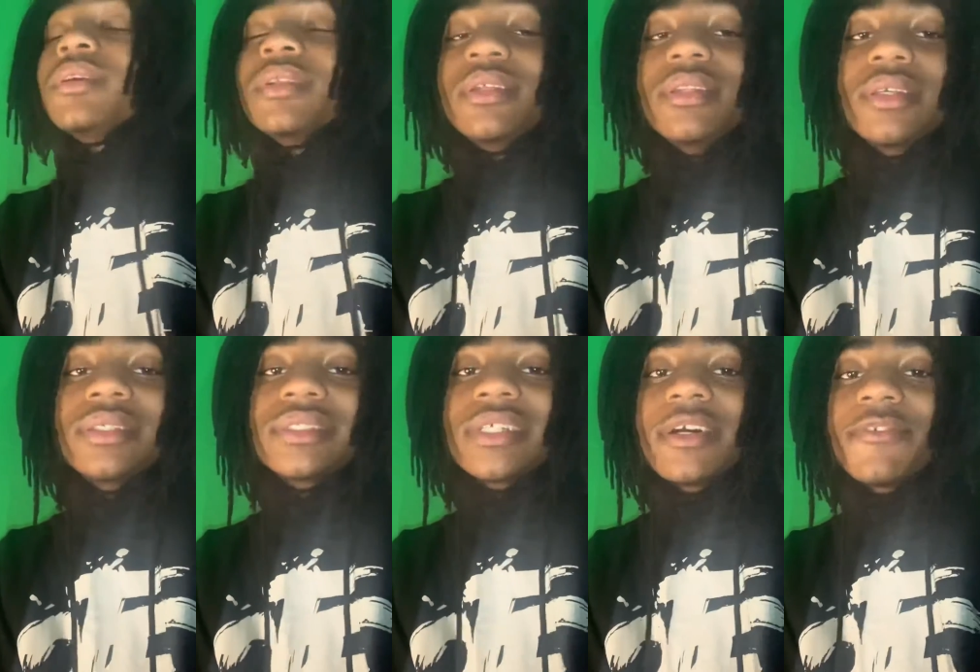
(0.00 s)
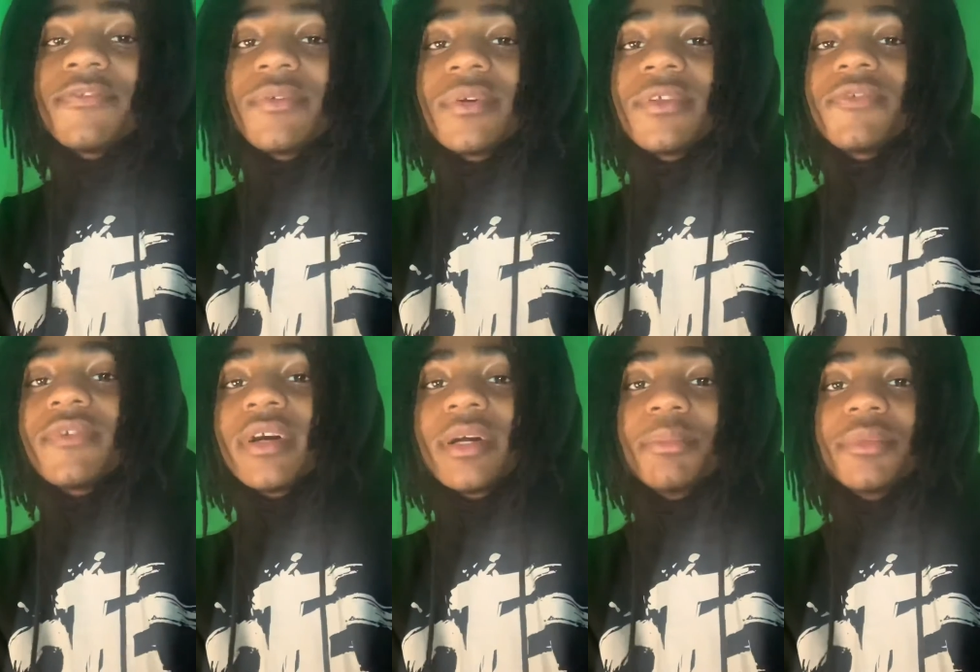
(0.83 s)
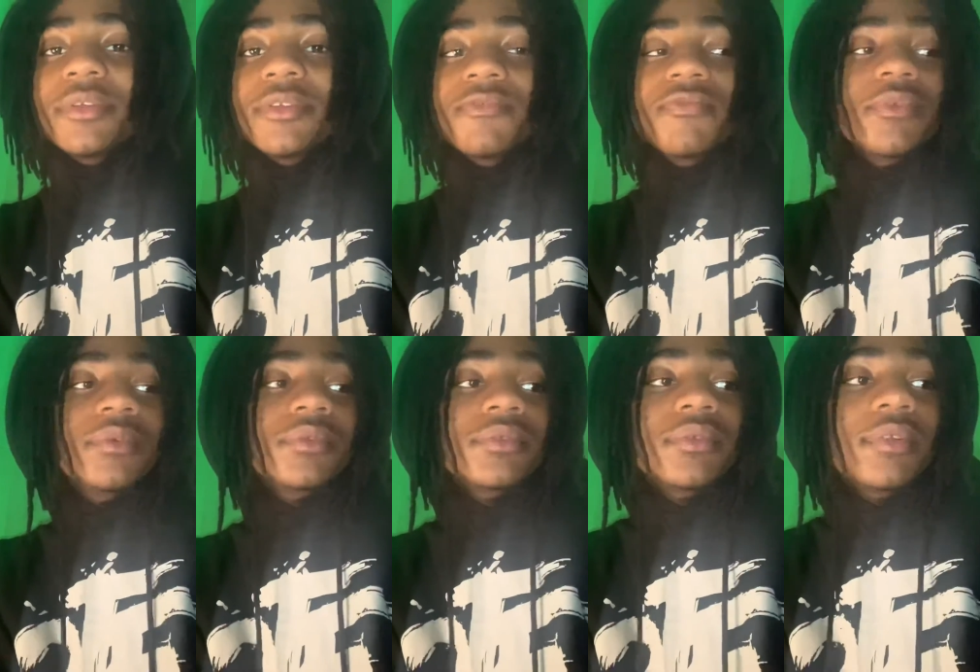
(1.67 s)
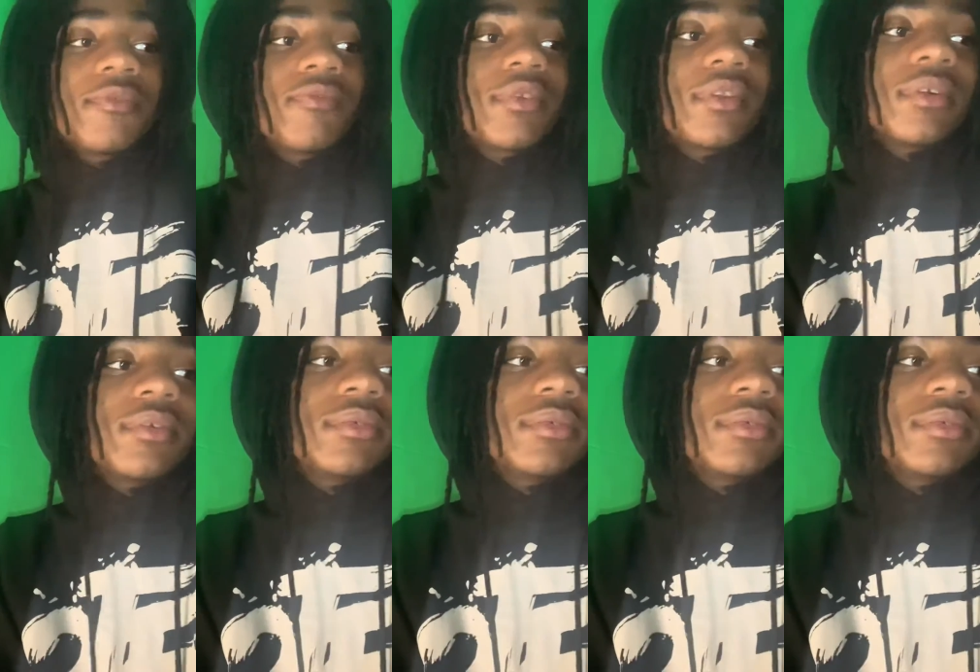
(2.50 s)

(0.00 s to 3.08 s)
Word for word: these niggas got 45 million views on that video.